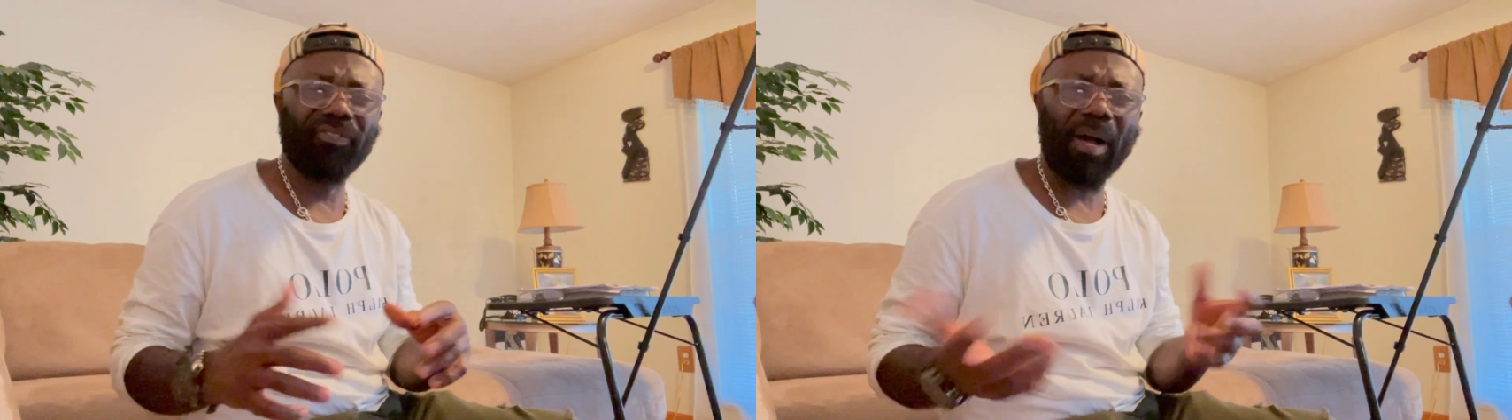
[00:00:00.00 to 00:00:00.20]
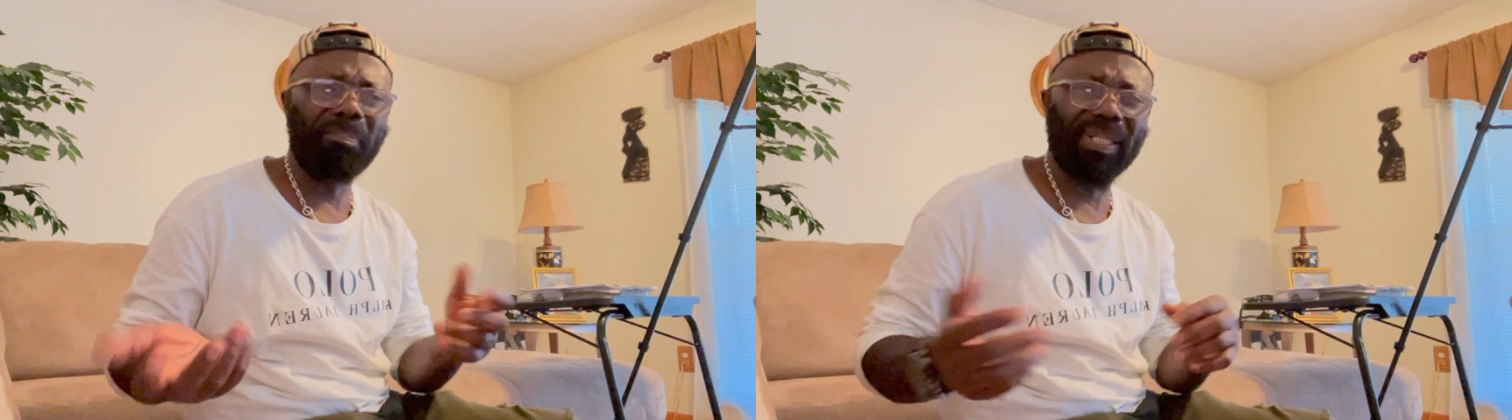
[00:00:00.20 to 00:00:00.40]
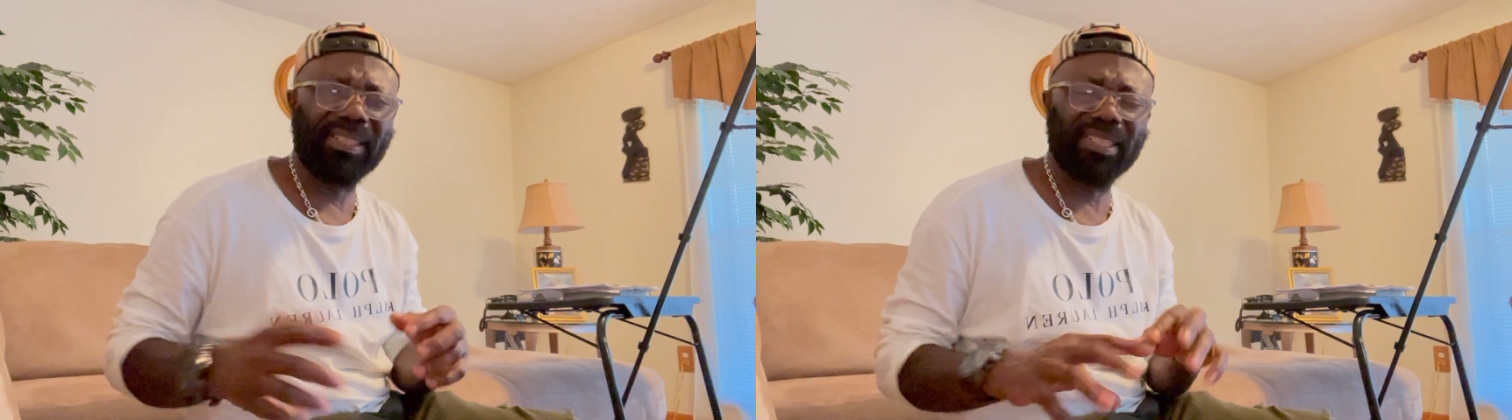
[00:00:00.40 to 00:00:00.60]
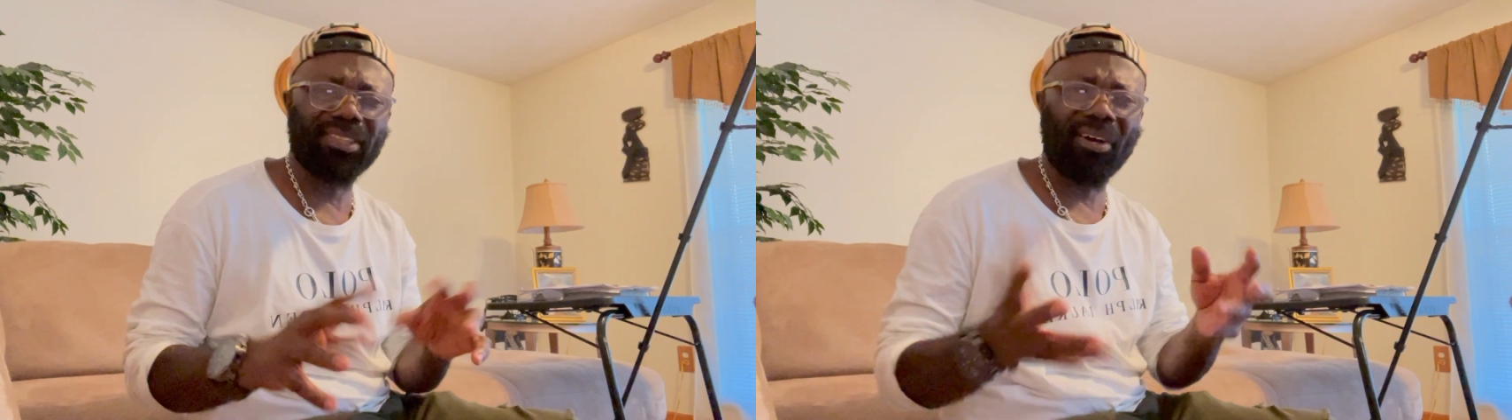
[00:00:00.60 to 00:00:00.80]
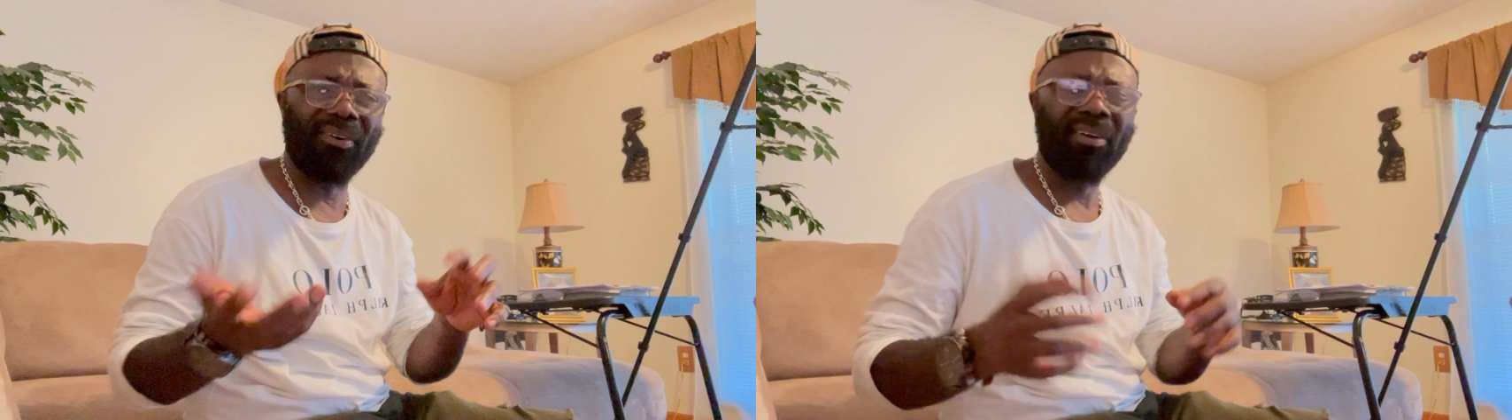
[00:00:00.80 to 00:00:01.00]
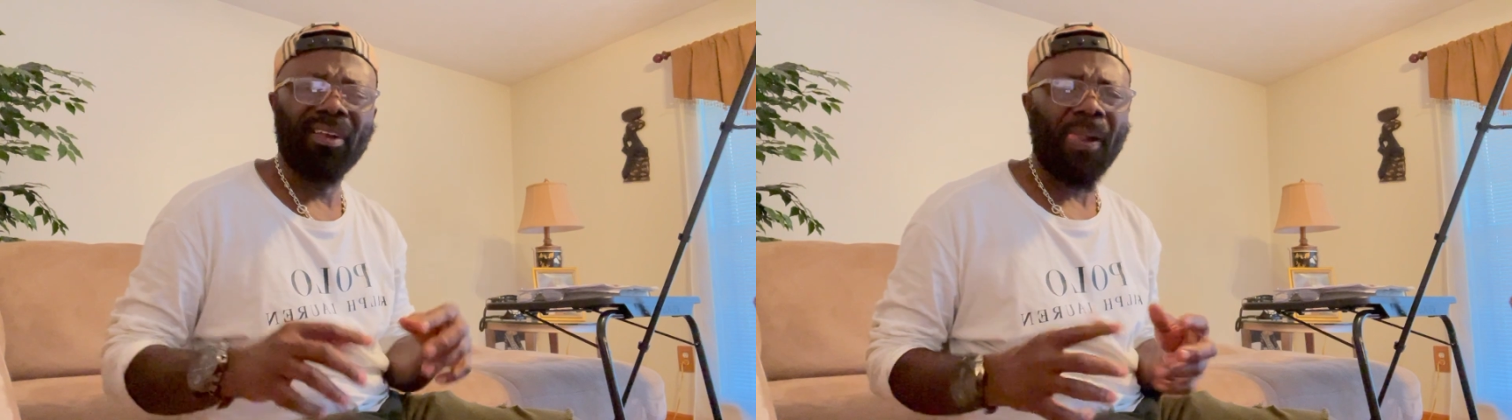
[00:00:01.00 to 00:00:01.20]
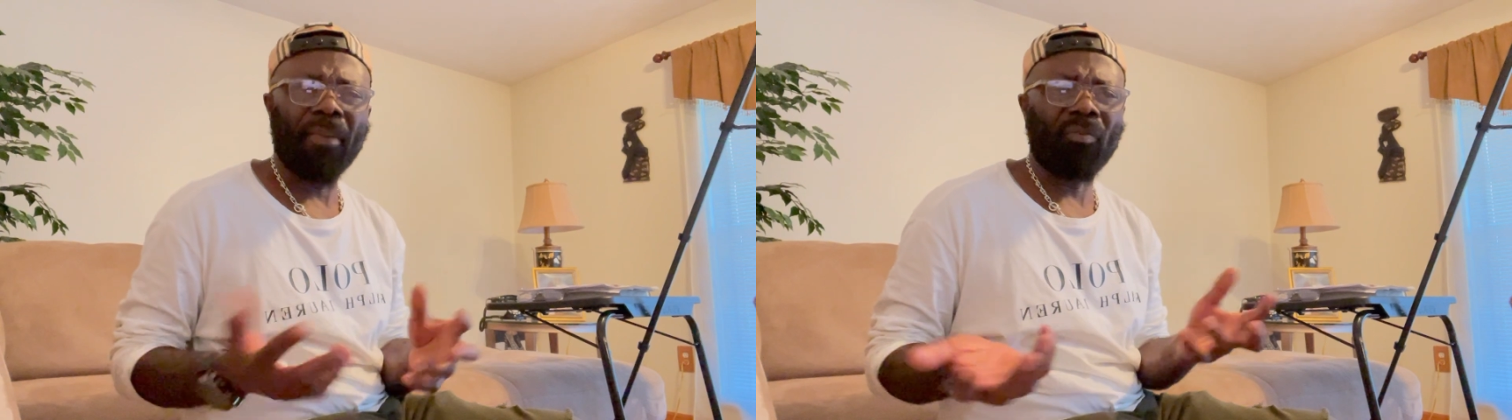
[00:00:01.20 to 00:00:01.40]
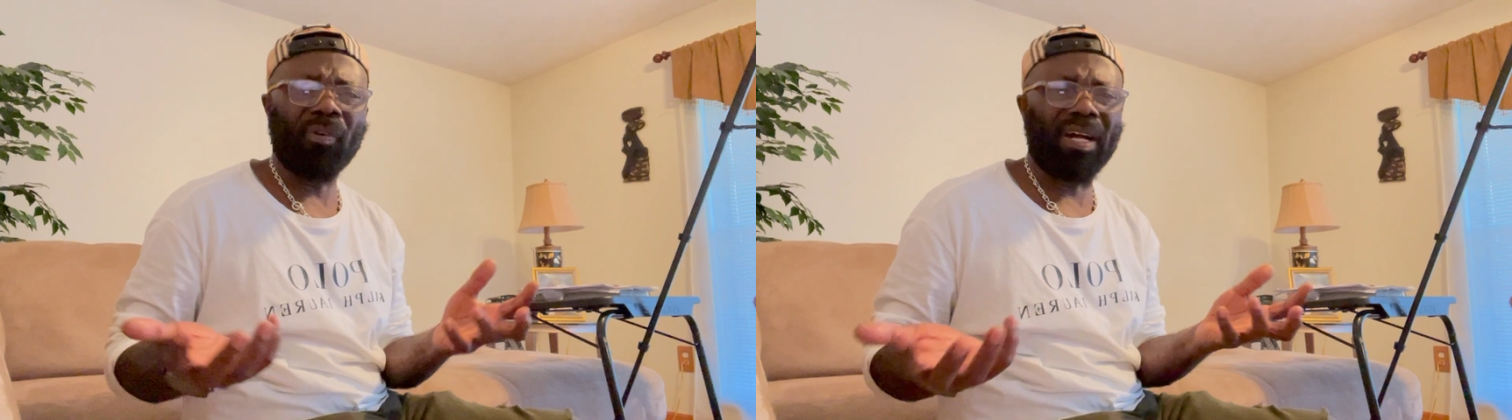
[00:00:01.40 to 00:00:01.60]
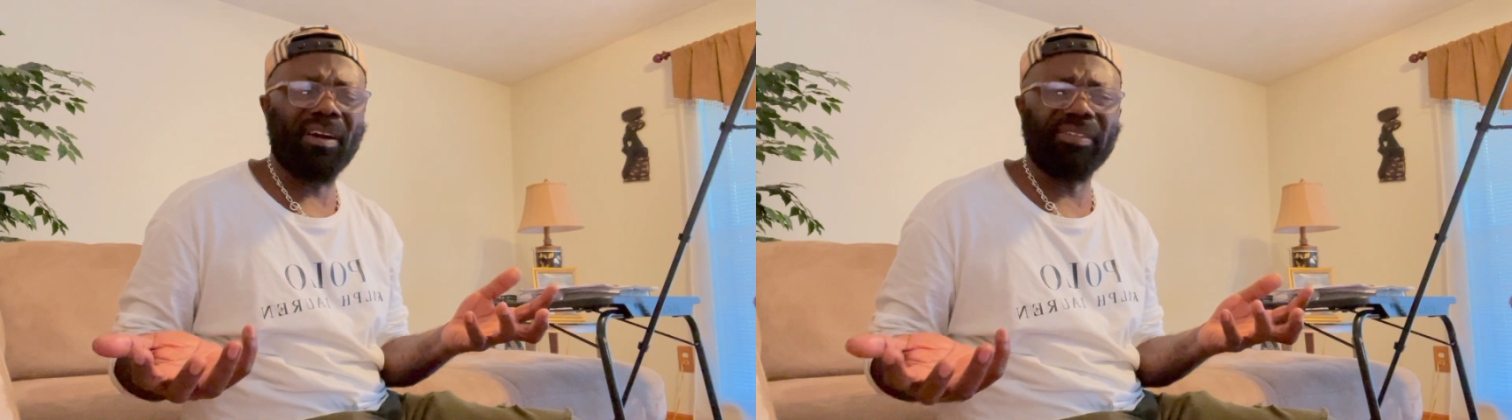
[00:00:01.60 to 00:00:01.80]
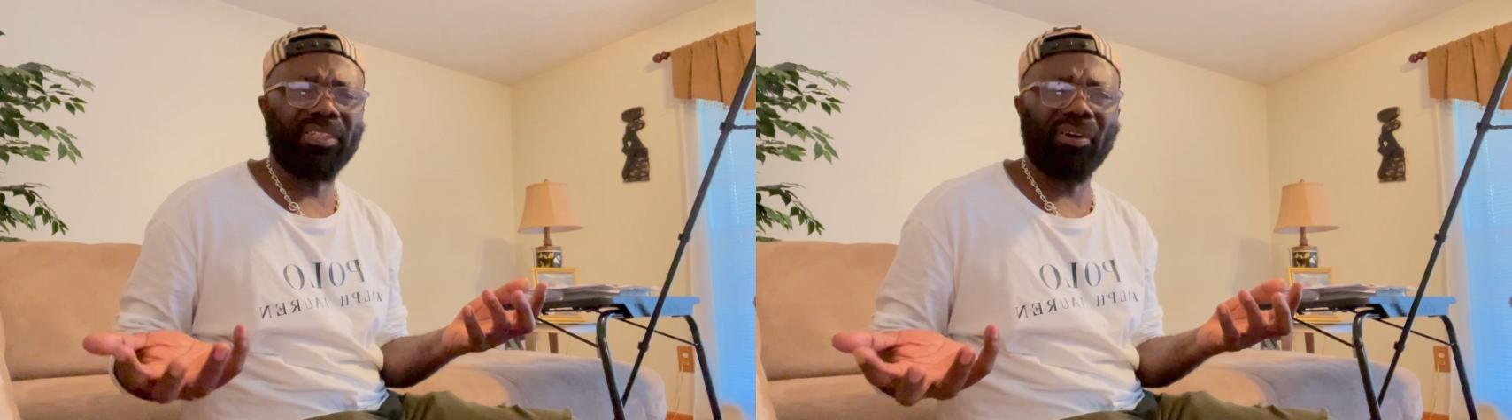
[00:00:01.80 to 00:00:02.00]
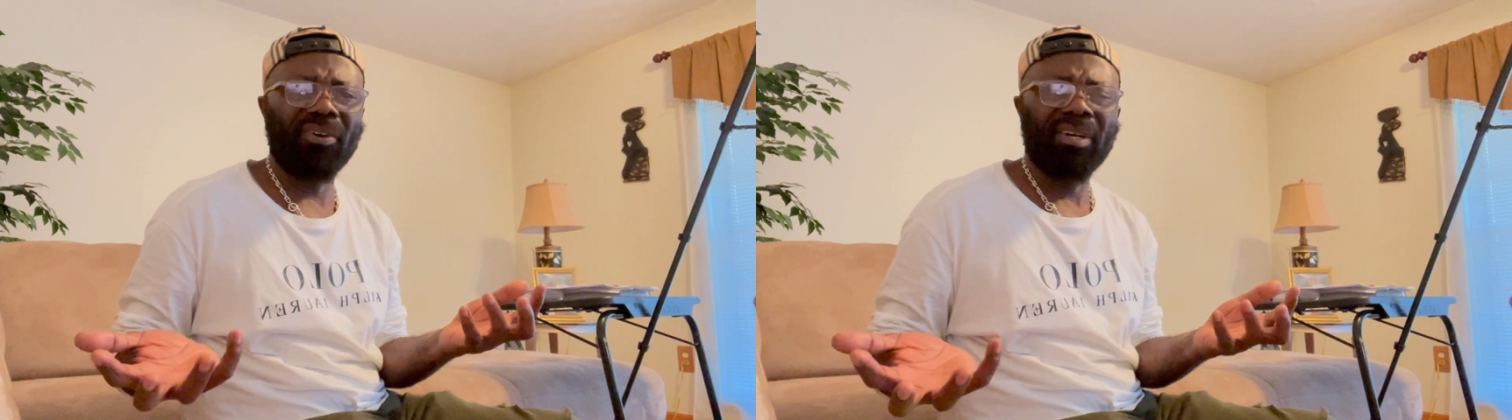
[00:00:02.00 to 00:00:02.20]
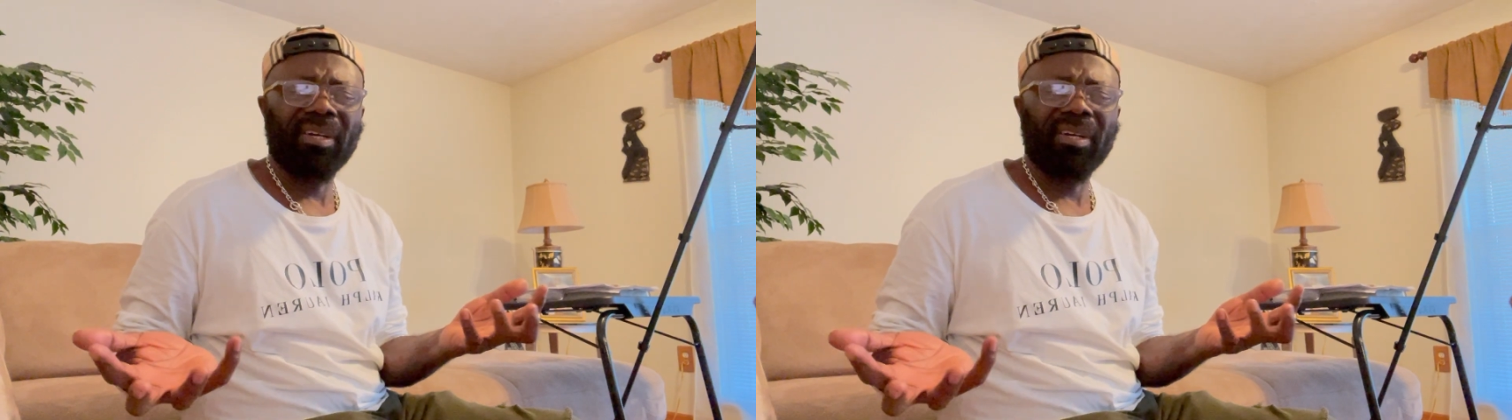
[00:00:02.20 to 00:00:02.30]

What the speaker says: abilities or, you know,